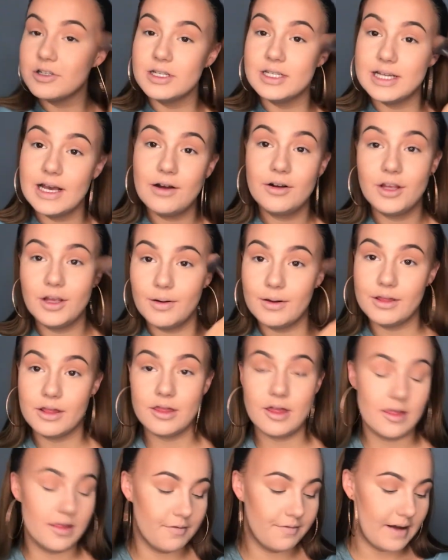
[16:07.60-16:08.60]
to tell you other
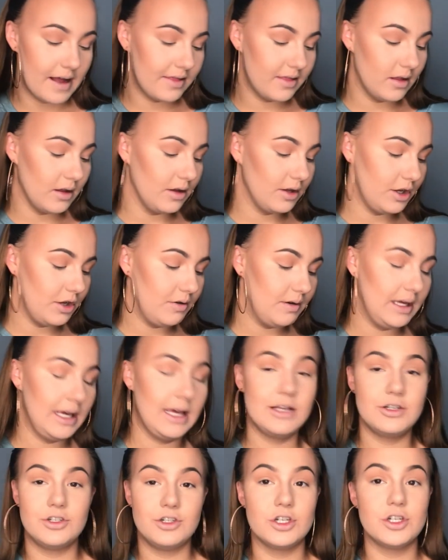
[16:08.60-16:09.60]
than the fact that uni
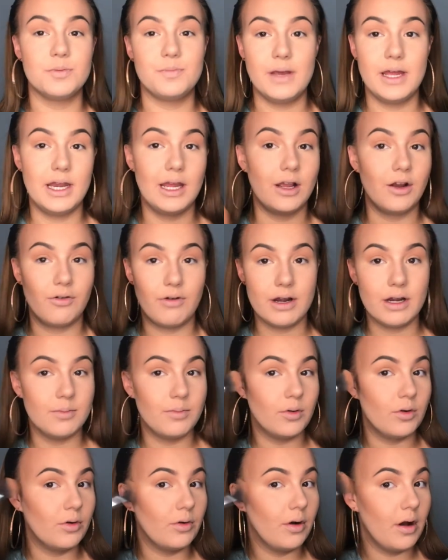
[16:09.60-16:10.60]
has just been
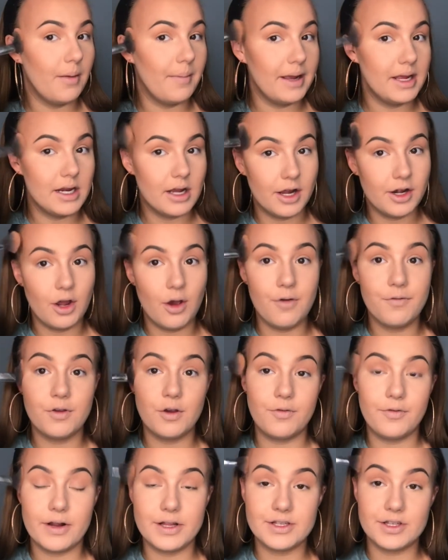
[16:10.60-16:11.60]
incredible. I mean, I know a few
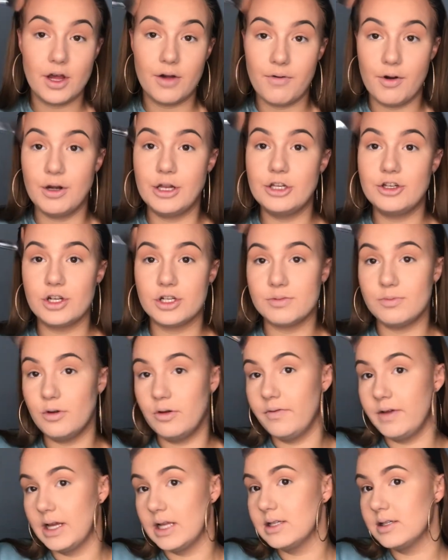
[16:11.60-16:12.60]
friends that are only just
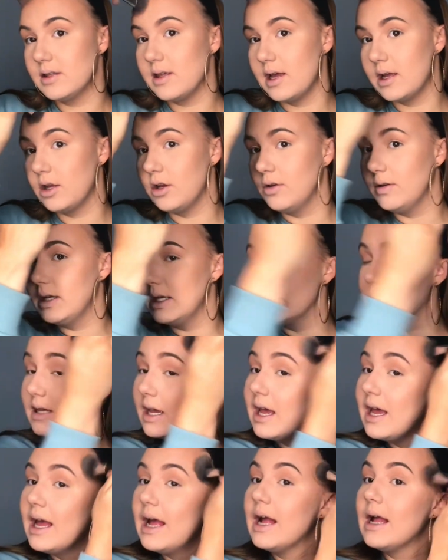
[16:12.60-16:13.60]
moving into their unis
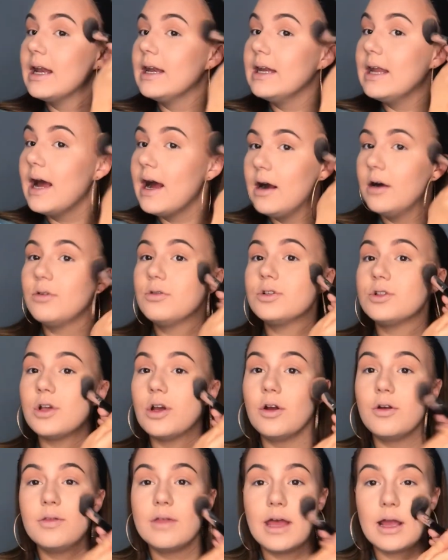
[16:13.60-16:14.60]
now,
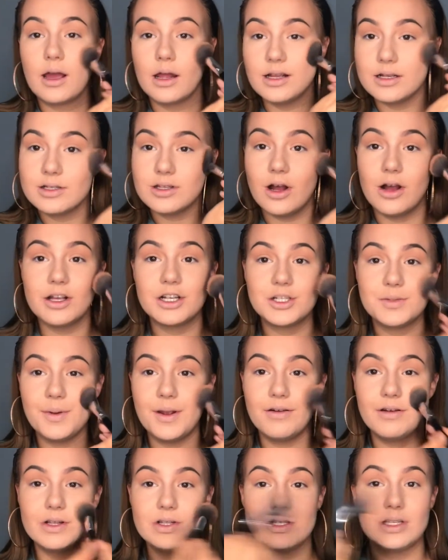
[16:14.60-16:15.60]
so they're going to start
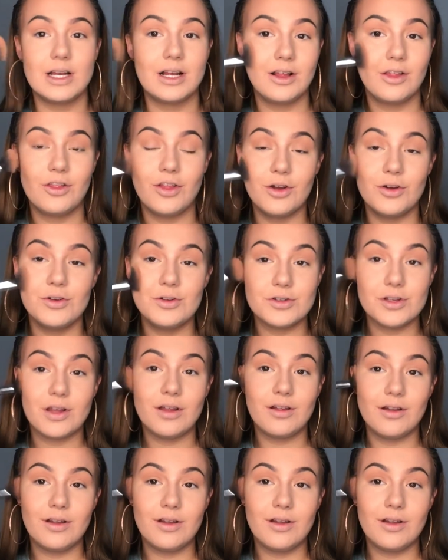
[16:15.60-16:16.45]
experiencing those